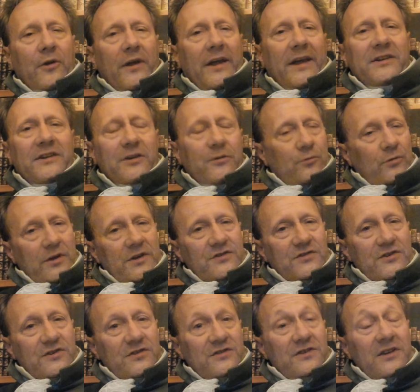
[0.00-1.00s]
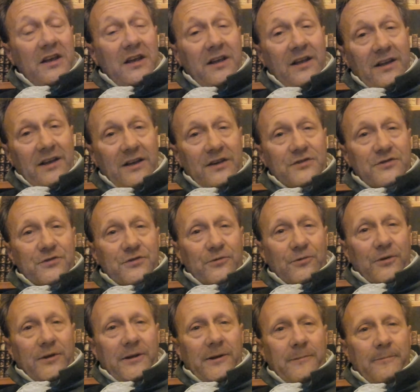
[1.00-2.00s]
anti-racist
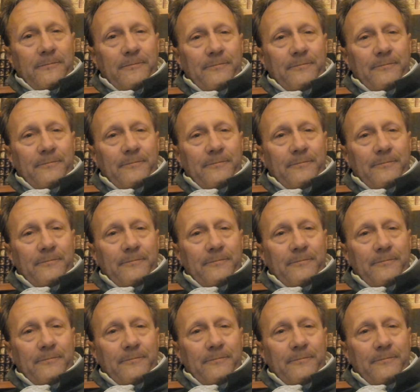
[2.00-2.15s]
history.